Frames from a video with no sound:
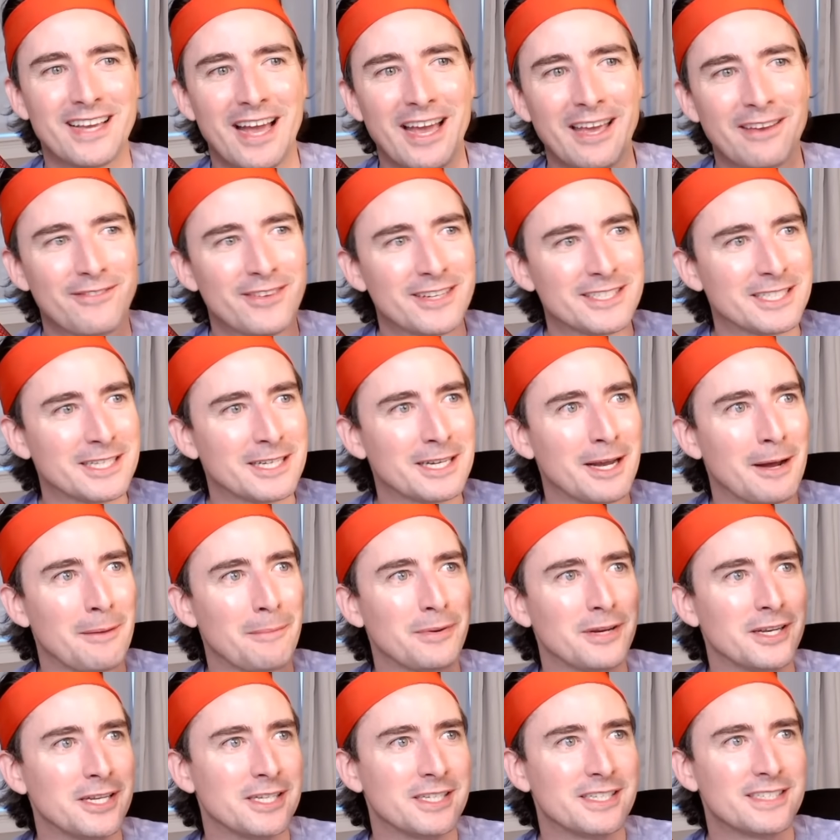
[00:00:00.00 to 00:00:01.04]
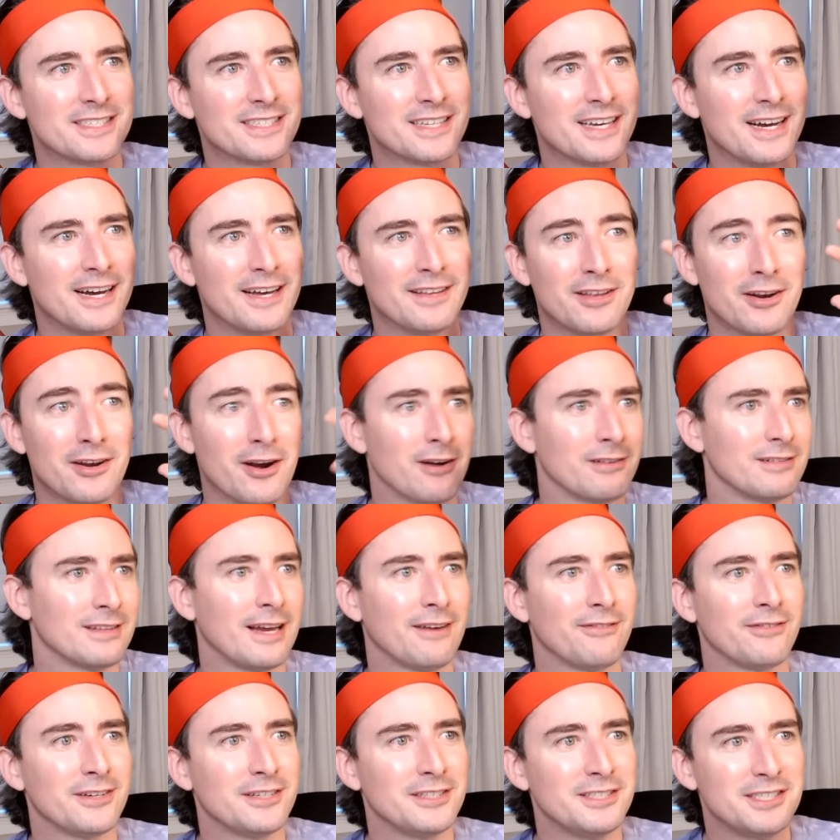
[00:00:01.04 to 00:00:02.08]
I invest in companies that aren't
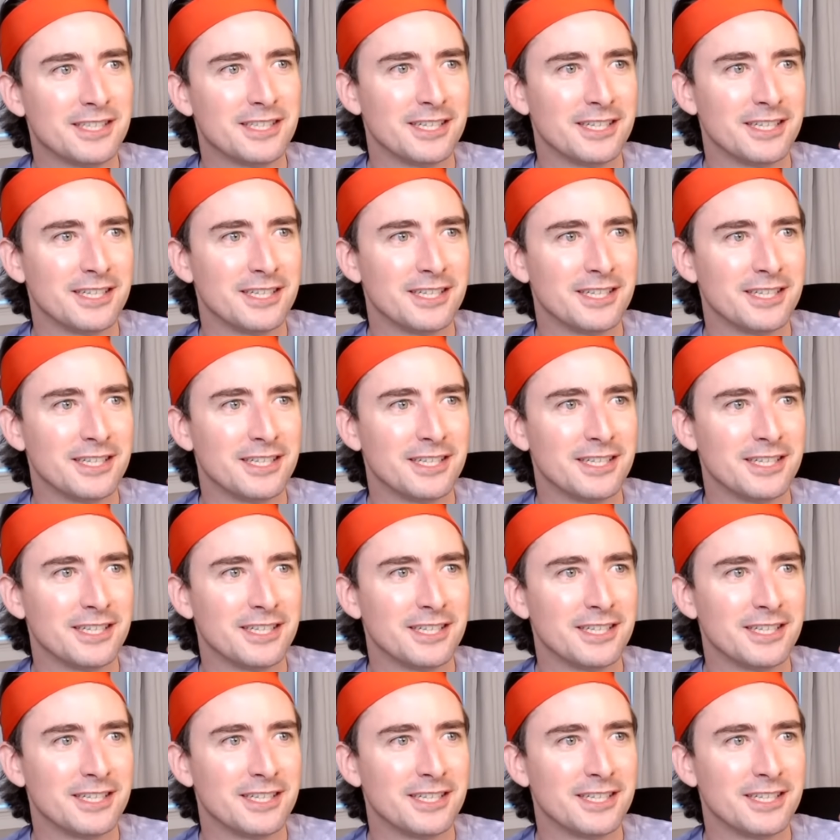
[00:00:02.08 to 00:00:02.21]
leveraged,